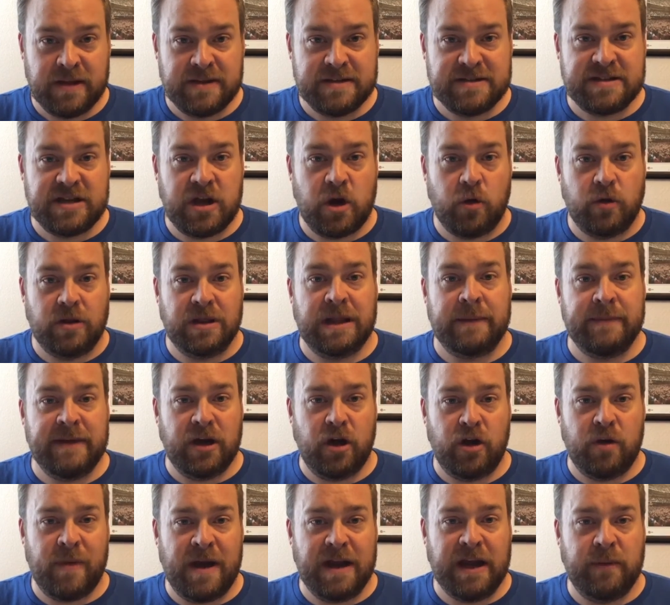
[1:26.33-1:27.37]
So let me
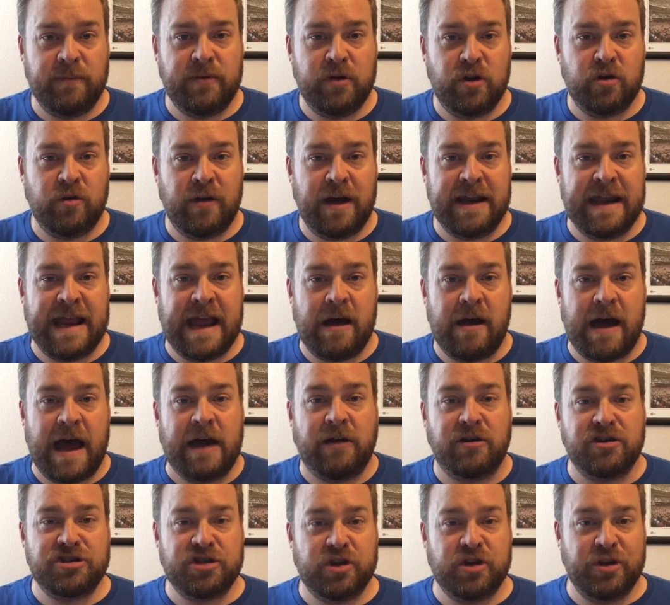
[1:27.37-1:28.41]
go to my computer right now.
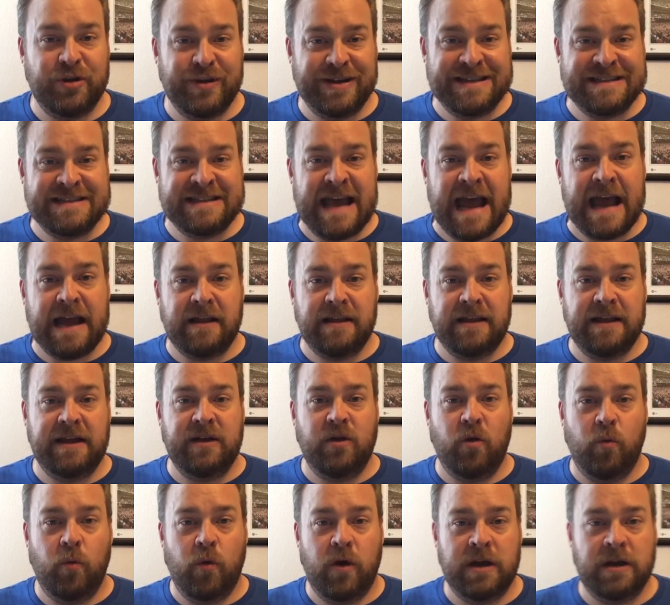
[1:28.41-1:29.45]
I will show you
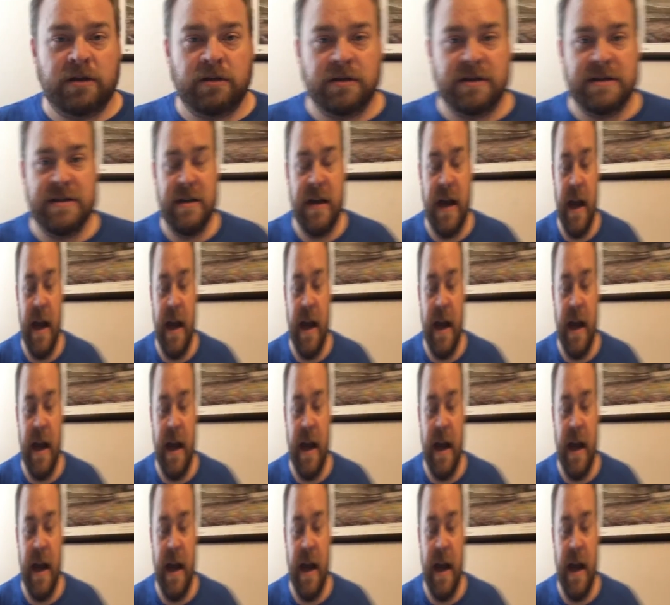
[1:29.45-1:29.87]
exactly what it looks